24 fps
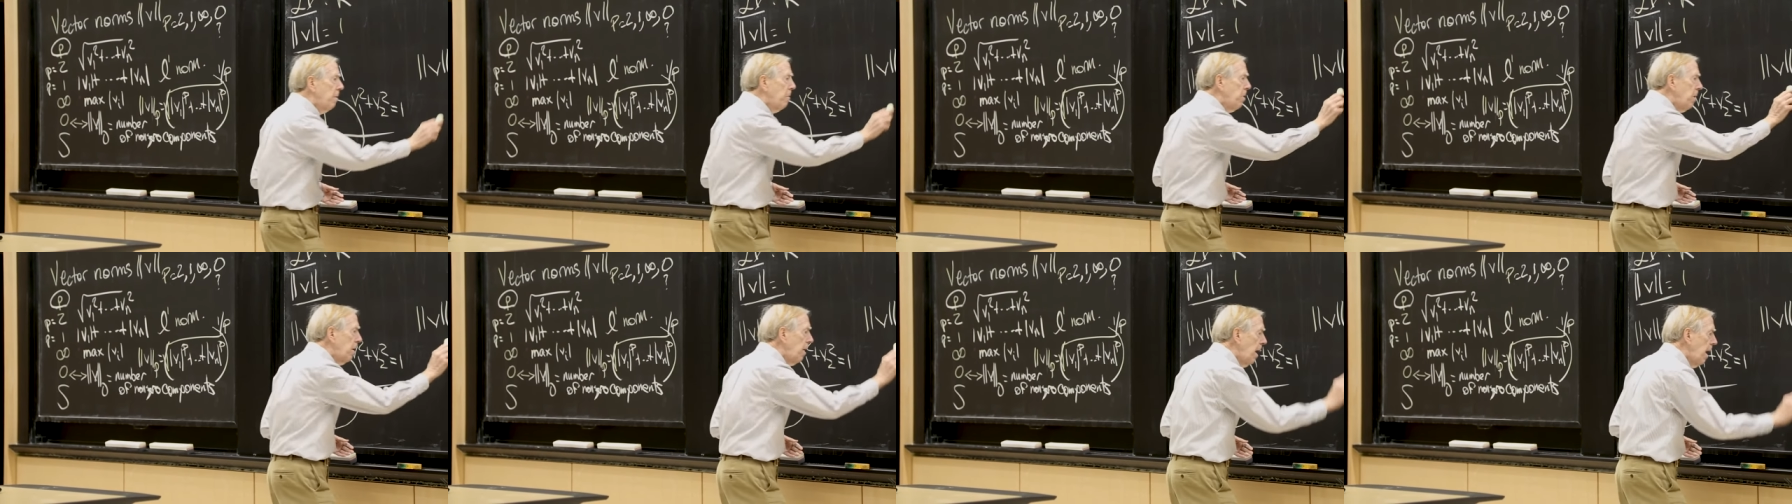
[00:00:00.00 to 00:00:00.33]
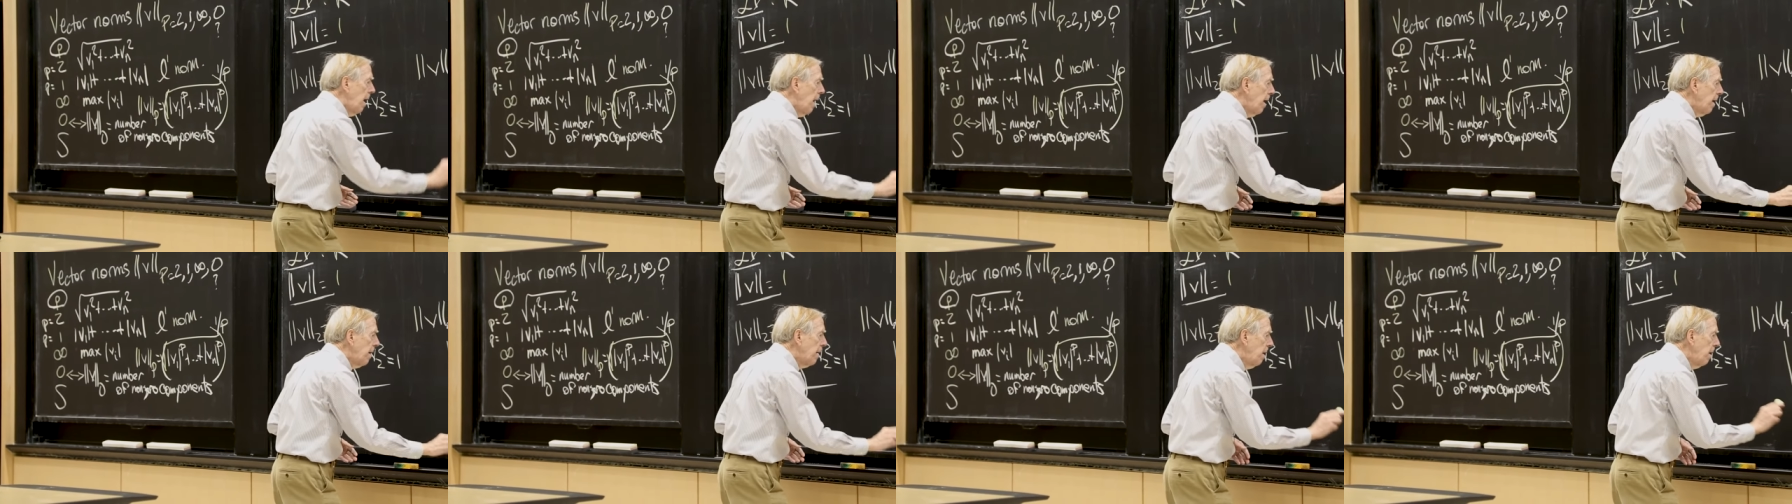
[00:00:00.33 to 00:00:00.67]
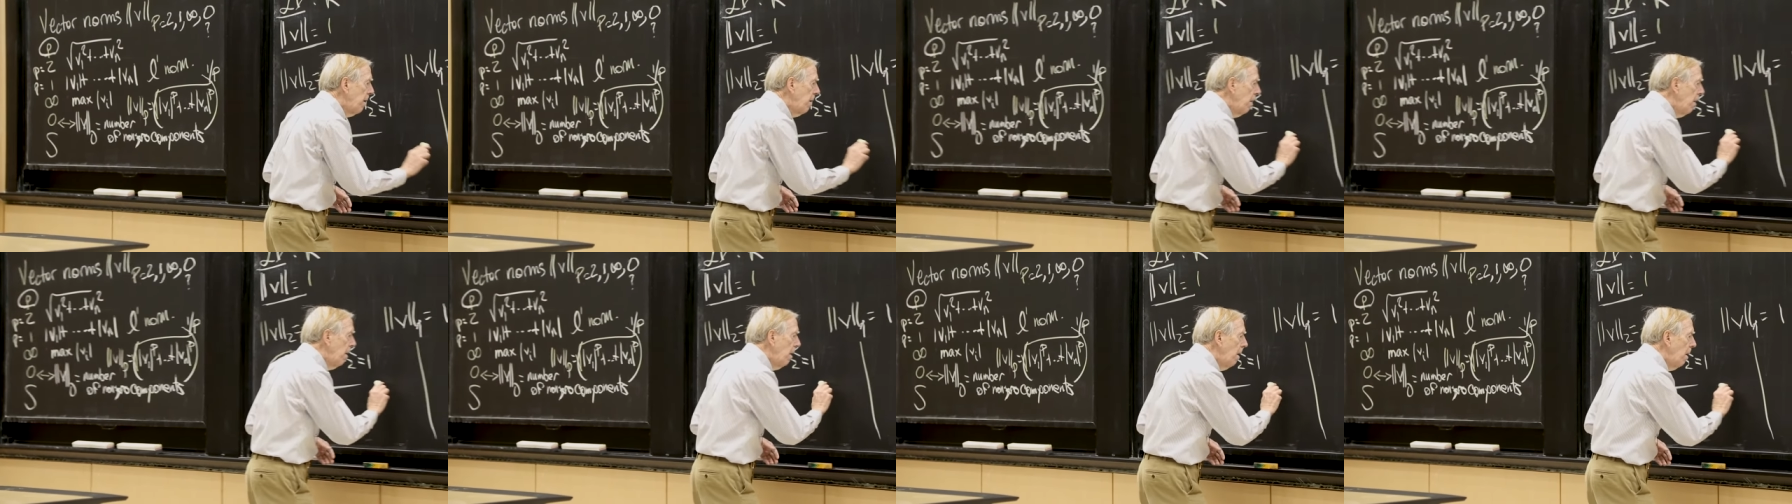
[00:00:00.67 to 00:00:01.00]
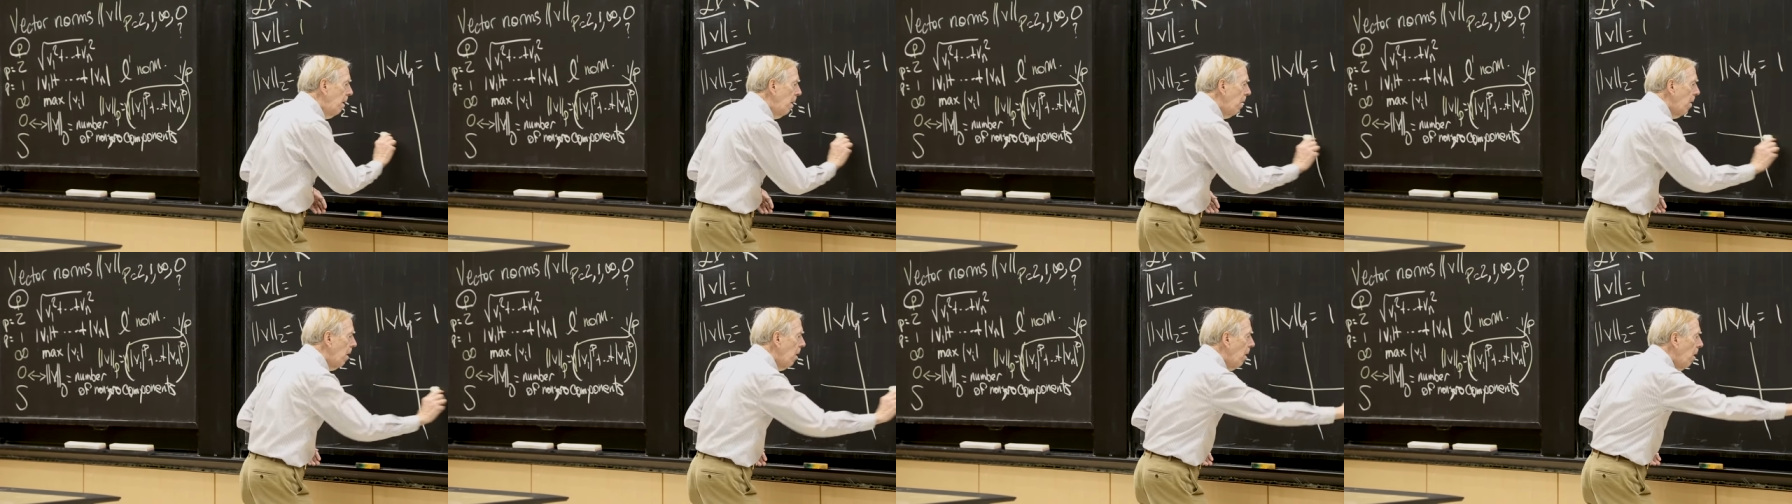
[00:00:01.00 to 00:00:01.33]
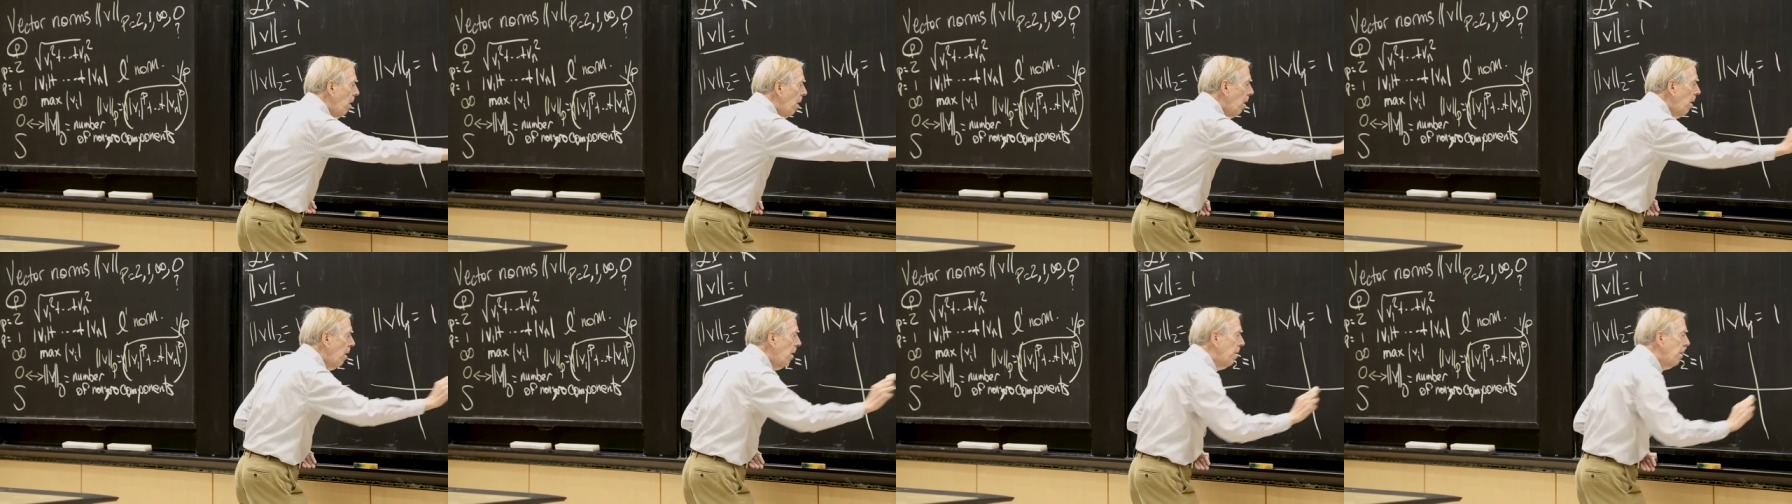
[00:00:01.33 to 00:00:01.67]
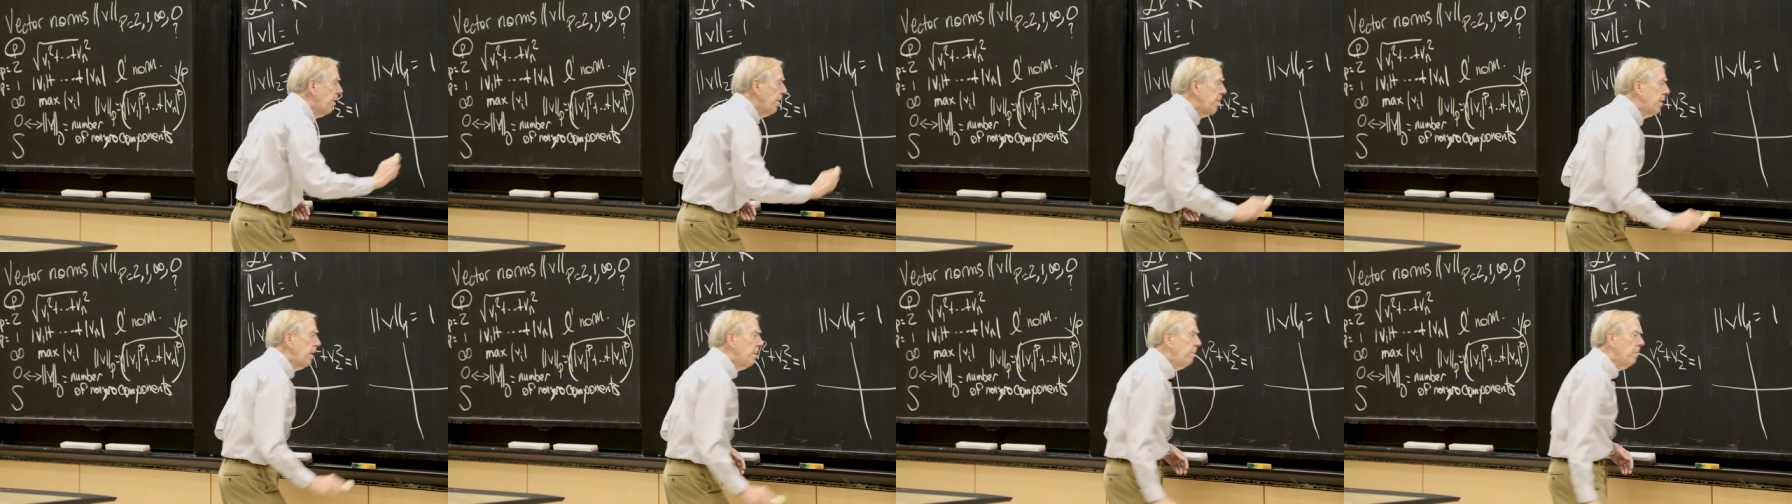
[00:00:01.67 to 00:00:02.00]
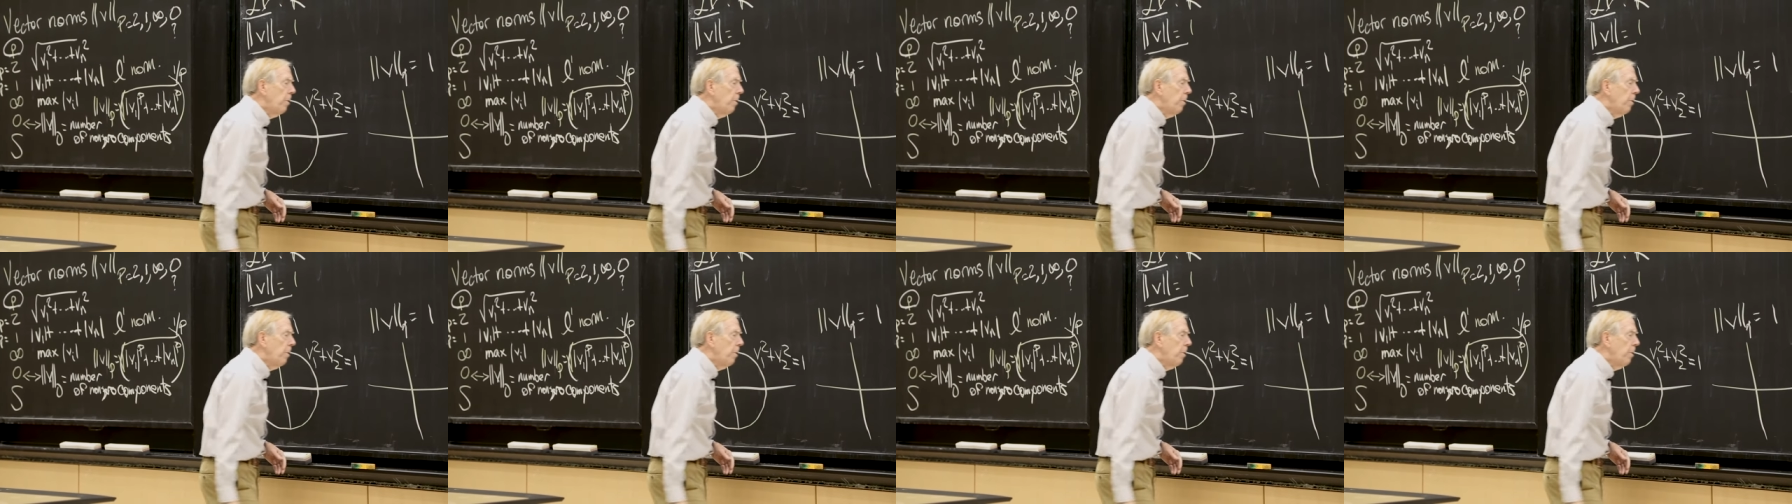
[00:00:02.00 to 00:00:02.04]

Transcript: plot all the